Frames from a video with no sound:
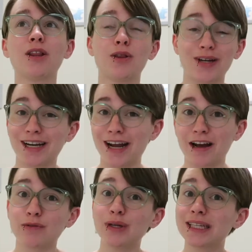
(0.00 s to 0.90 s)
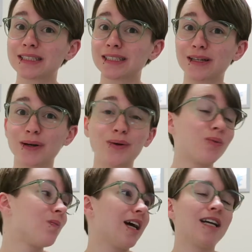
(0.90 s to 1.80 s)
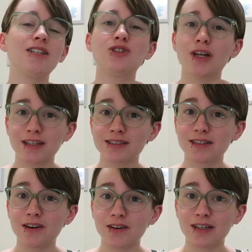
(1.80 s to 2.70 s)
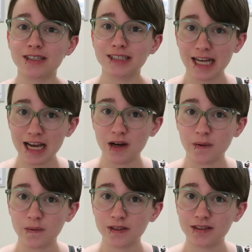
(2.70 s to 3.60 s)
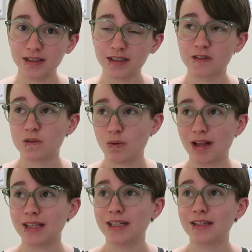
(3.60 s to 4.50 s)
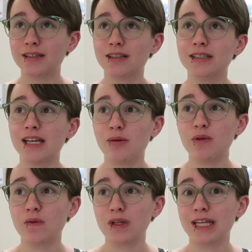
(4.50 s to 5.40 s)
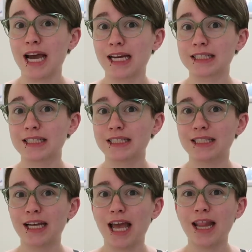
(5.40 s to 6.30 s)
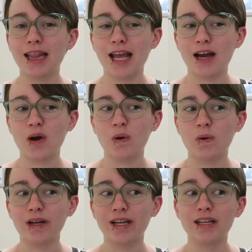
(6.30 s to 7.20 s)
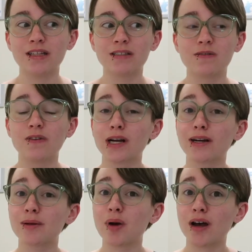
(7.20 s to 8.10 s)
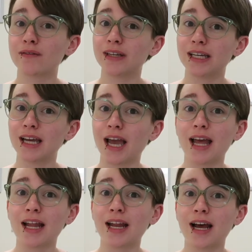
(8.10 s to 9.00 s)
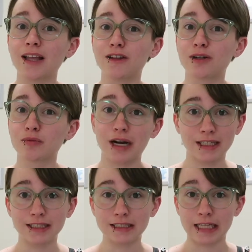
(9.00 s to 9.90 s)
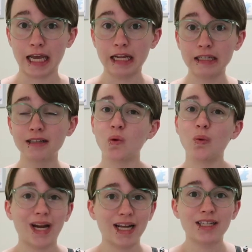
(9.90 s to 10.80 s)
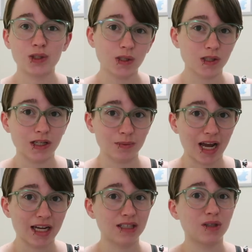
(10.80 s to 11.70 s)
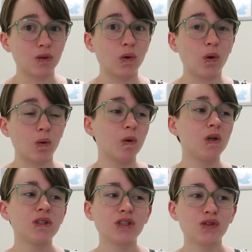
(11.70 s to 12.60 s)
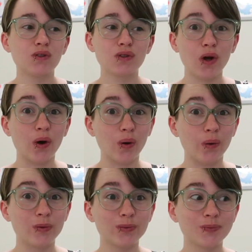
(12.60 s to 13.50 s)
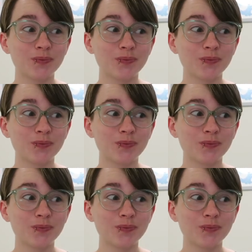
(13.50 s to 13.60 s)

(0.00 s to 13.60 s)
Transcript: 3.5 weeks ago, had just gone down in swelling the day before the accident. And now it is very puffy and I look pregnant again when I had just gone back to normal. So